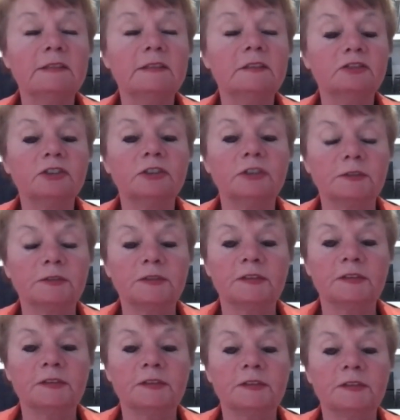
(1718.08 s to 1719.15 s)
ensure your
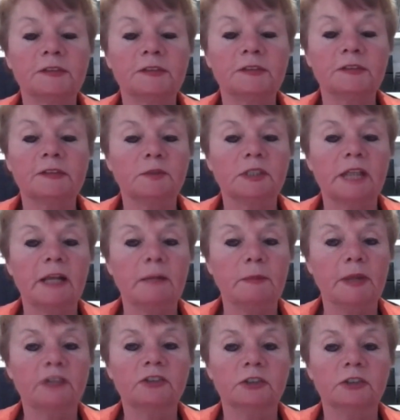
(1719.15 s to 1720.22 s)
facility is up to date and make
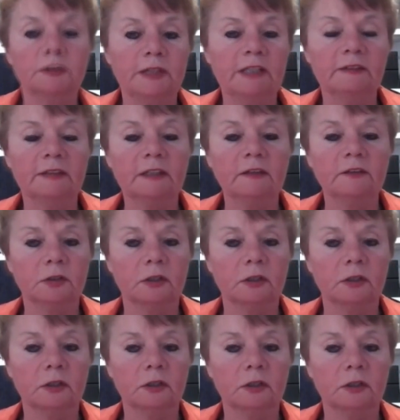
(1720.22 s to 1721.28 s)
sure these things are
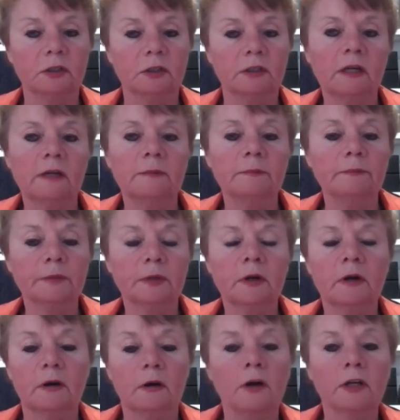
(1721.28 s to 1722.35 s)

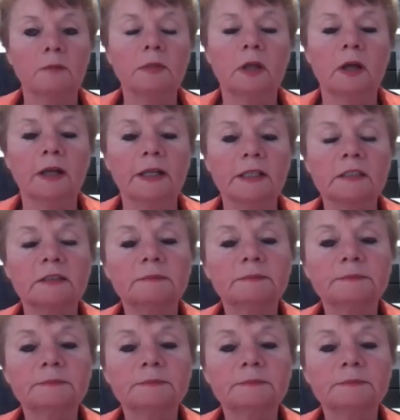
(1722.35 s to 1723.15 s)
compliant.